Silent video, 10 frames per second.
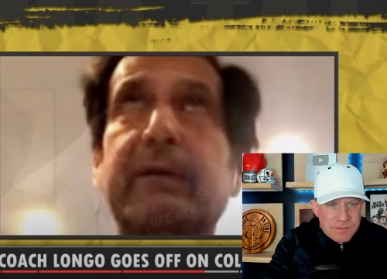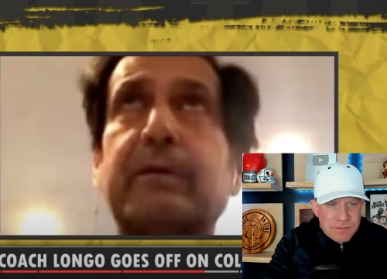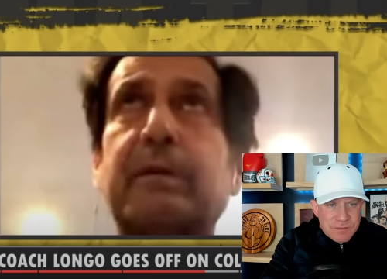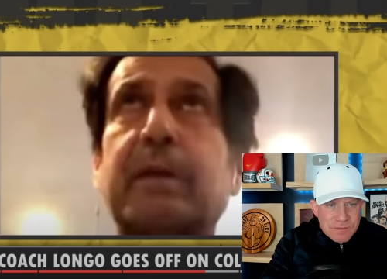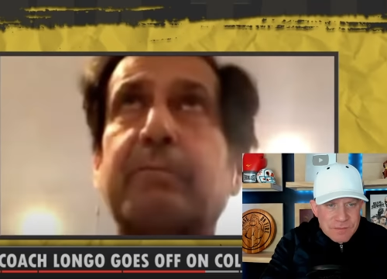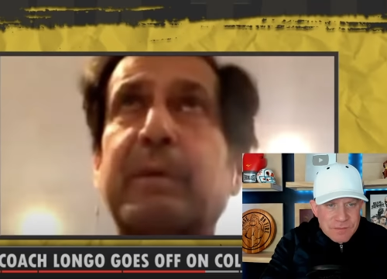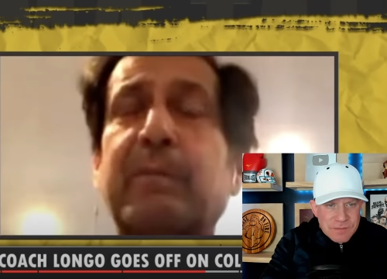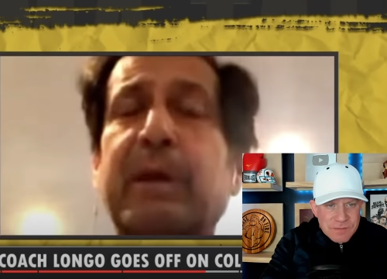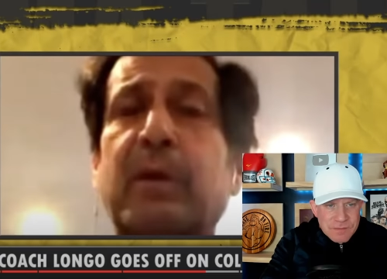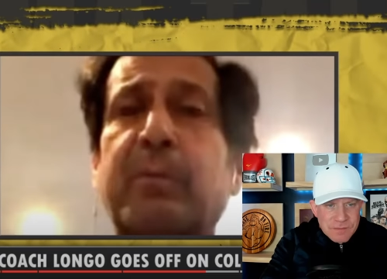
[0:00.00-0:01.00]
Speaker 1: Good luck, my
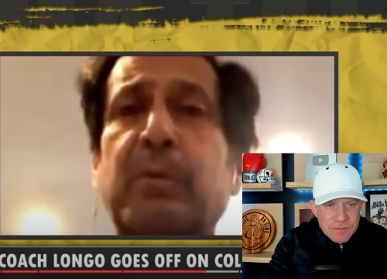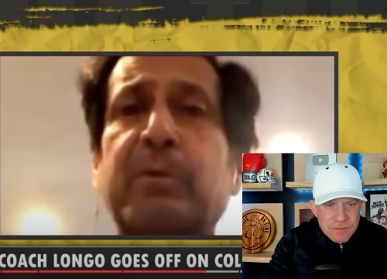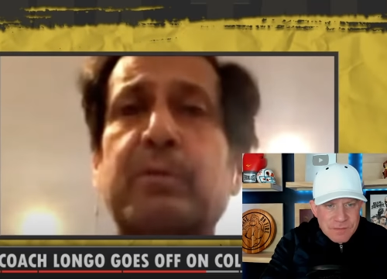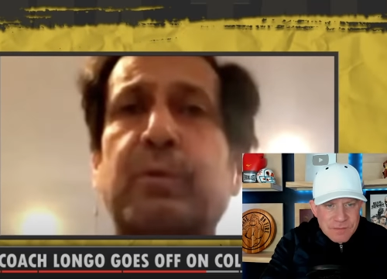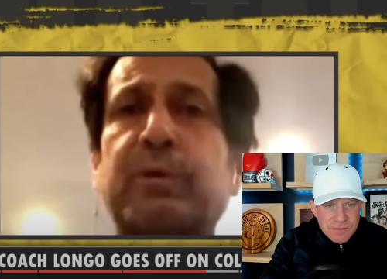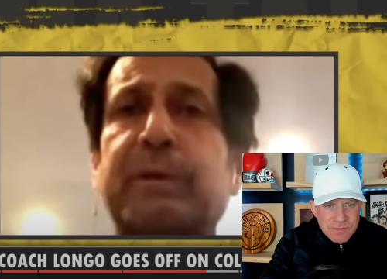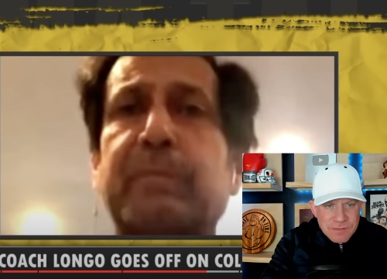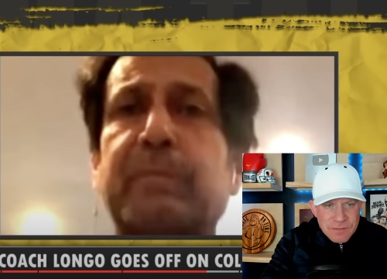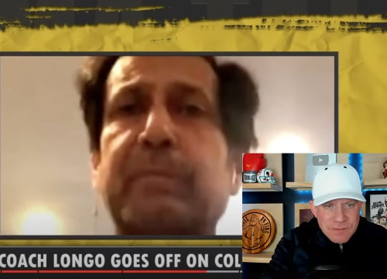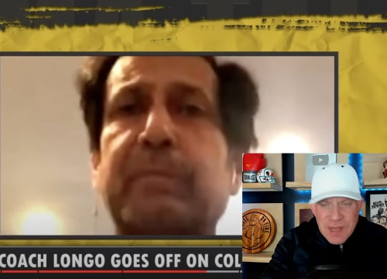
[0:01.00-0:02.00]
man. I hope it was worth
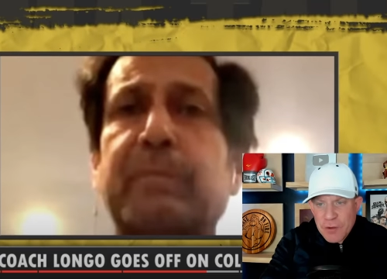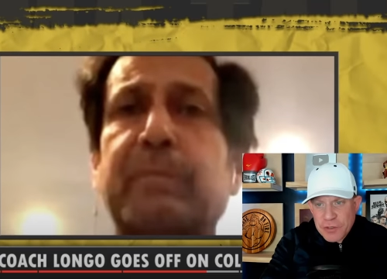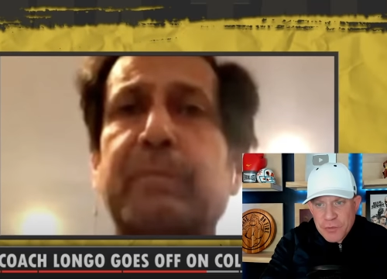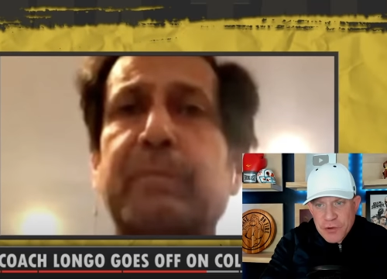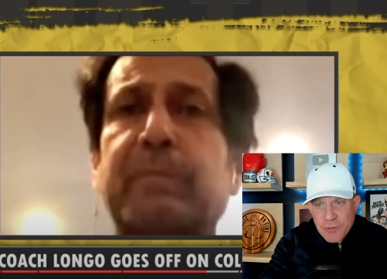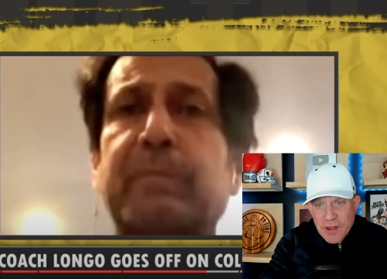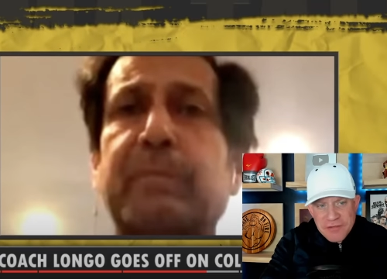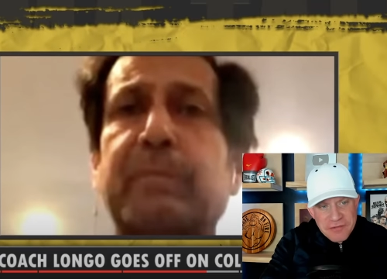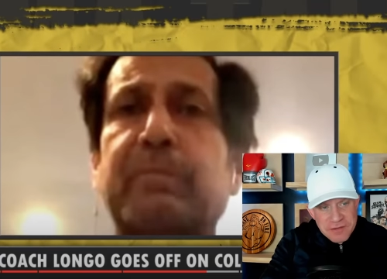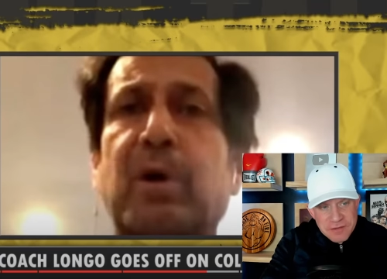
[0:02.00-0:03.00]
the
Speaker 2: that was pretty
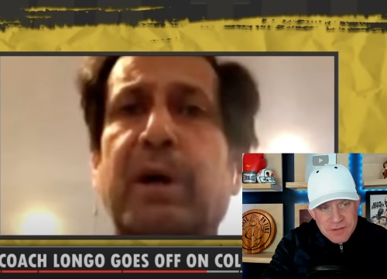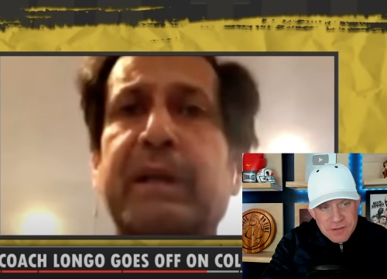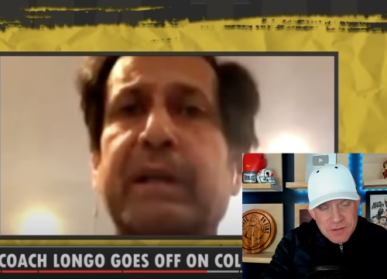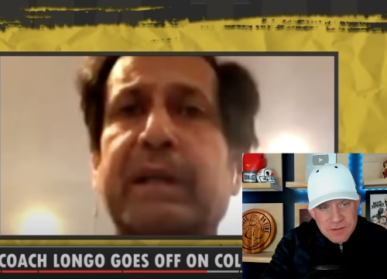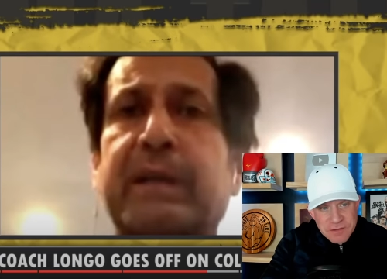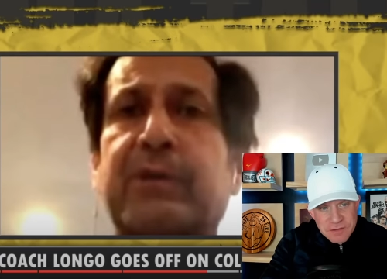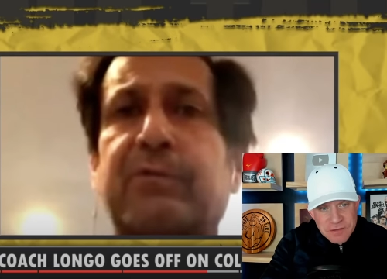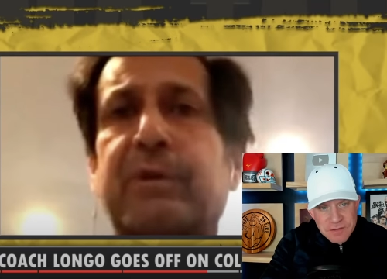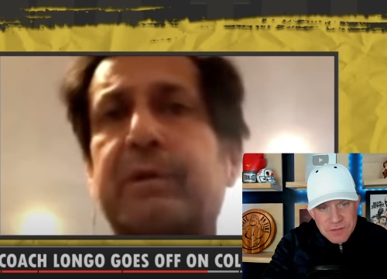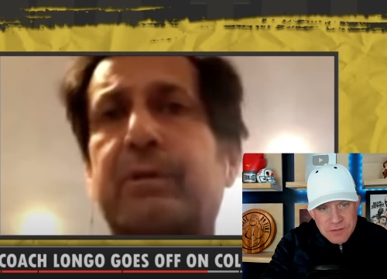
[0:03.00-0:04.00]
rough
Speaker 1: money, the
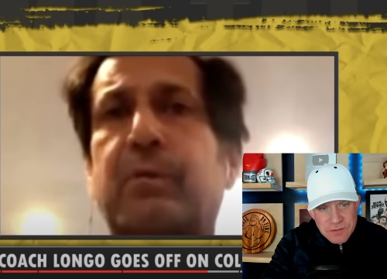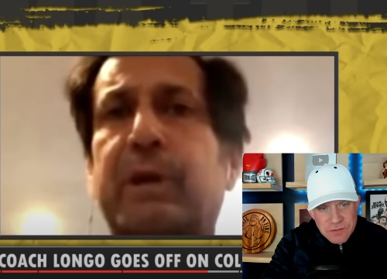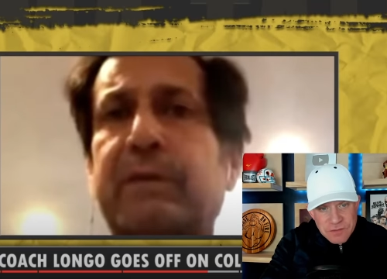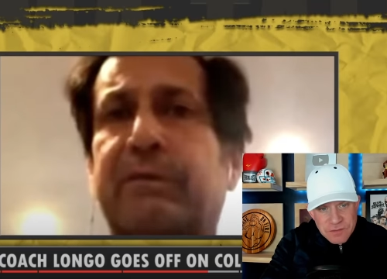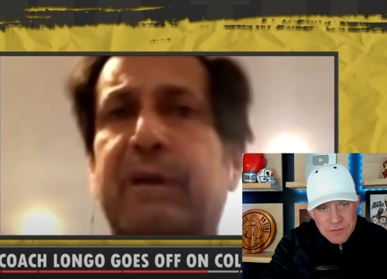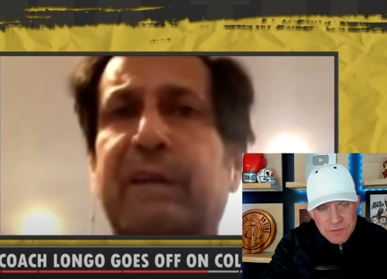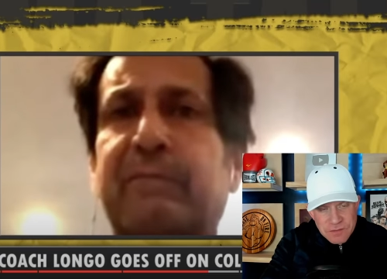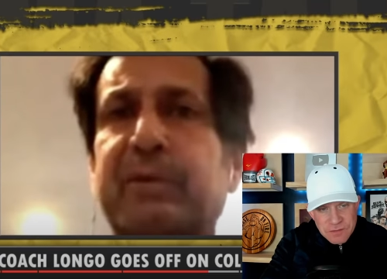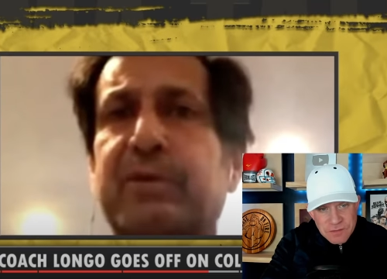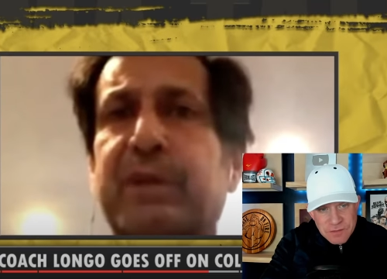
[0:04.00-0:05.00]
extra twenty five
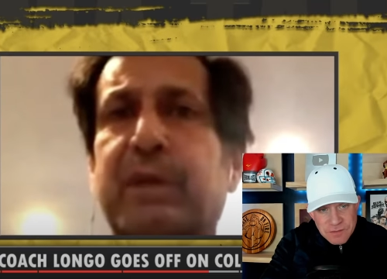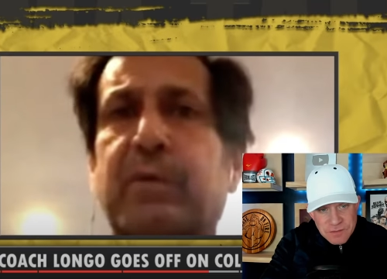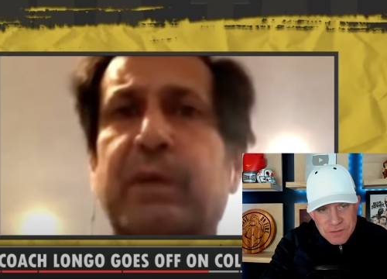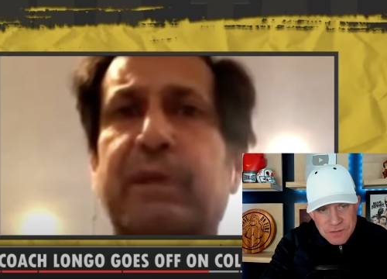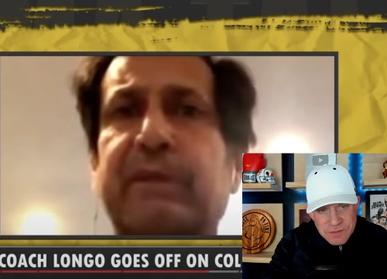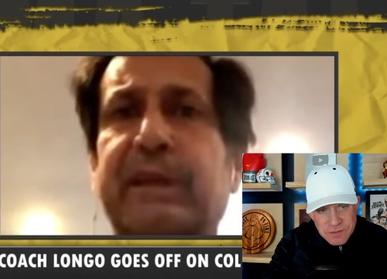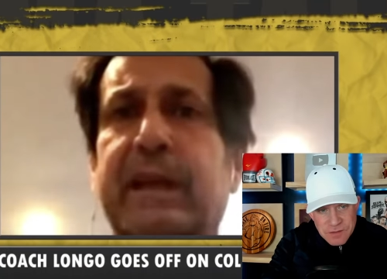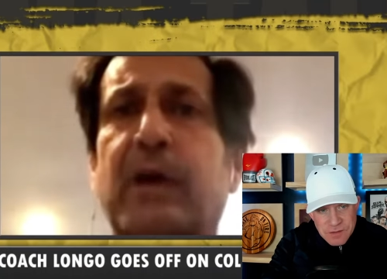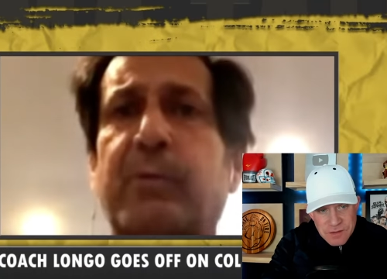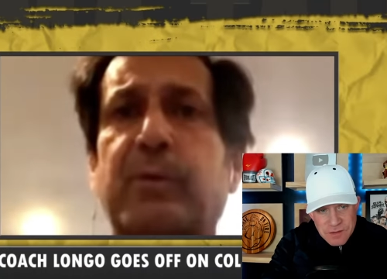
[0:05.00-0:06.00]
percent or whatever. Down.
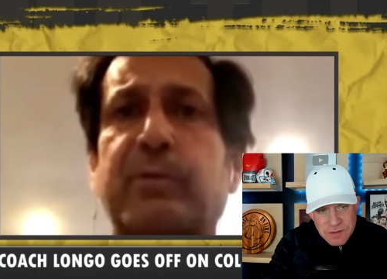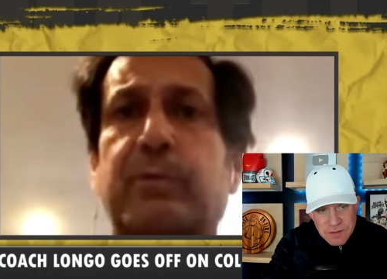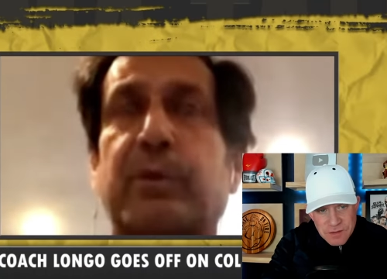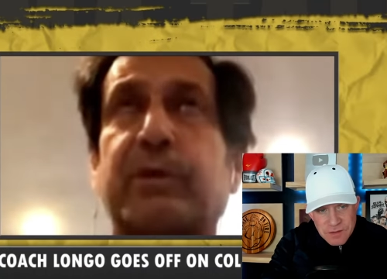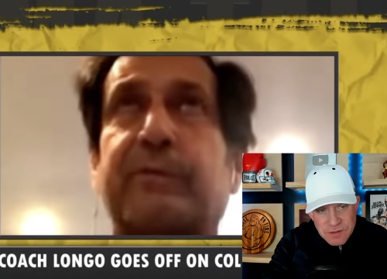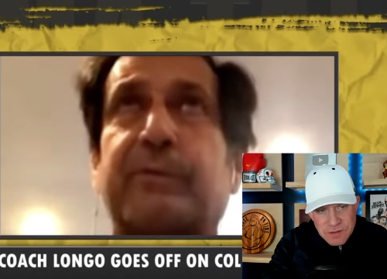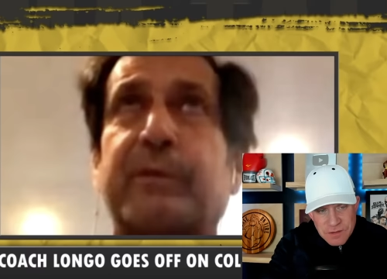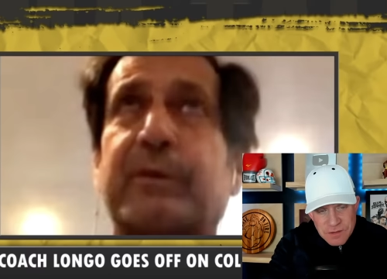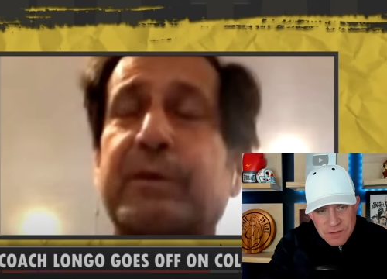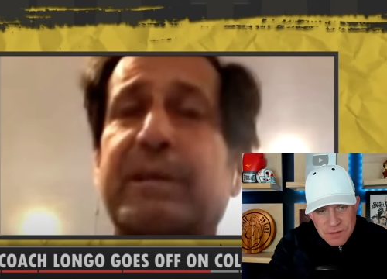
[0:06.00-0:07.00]
I hope it was worth it for
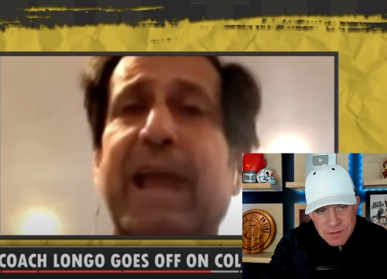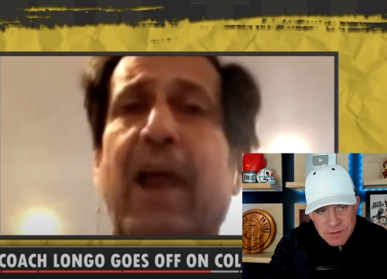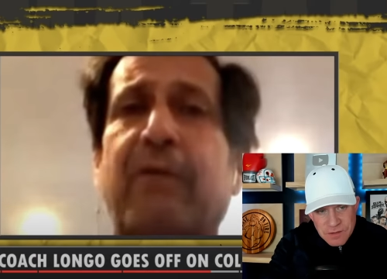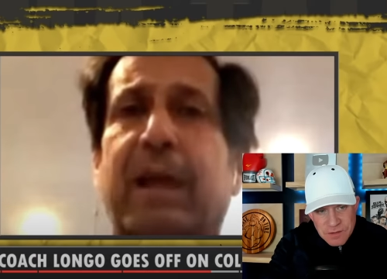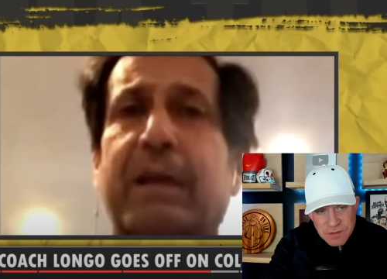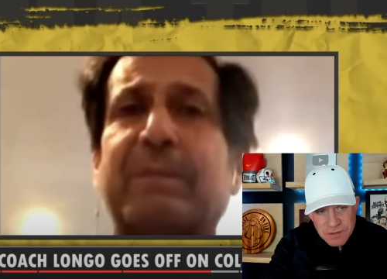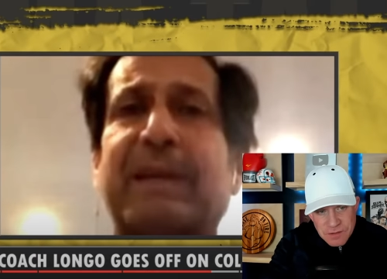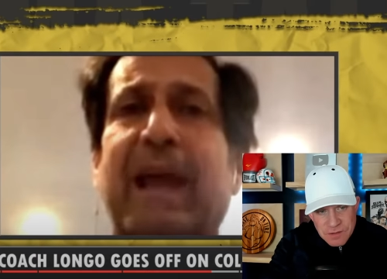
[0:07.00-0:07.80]
you because Darren, I,